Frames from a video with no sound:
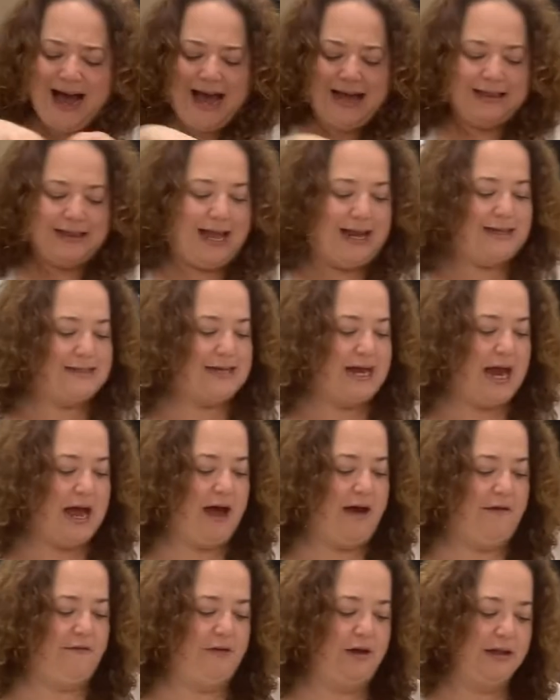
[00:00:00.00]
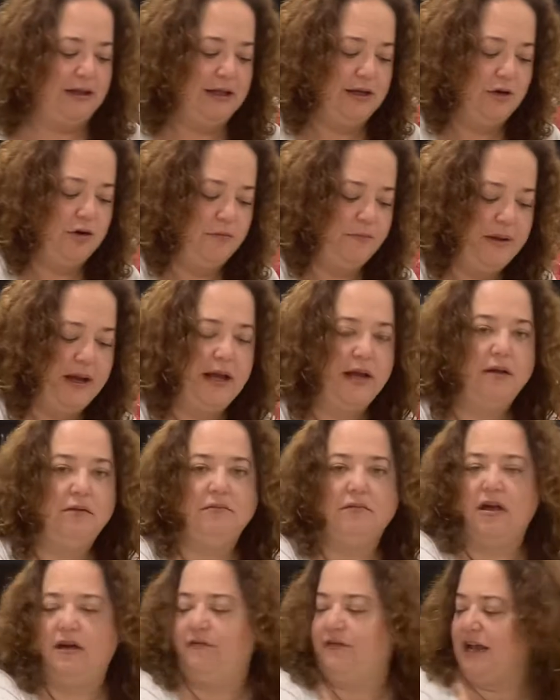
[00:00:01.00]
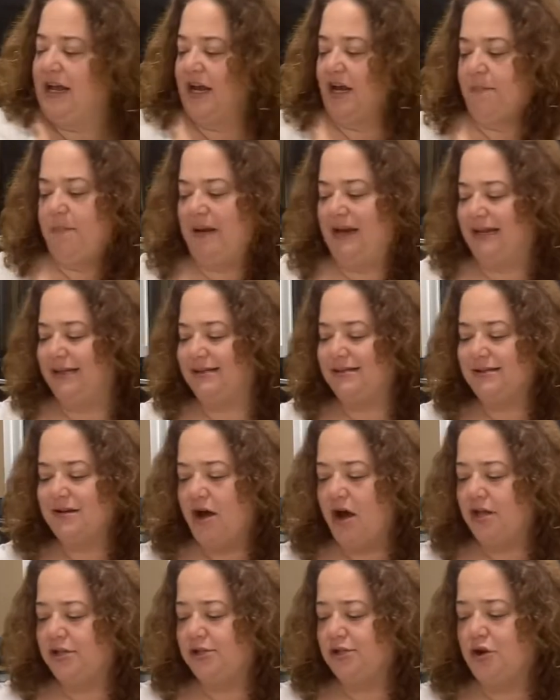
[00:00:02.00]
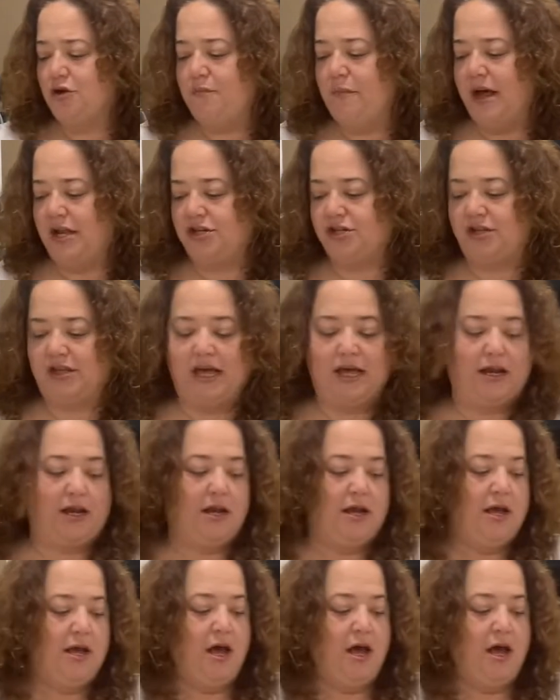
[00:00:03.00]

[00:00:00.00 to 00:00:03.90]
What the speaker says: like to have a little bit of kick, but it's not so much that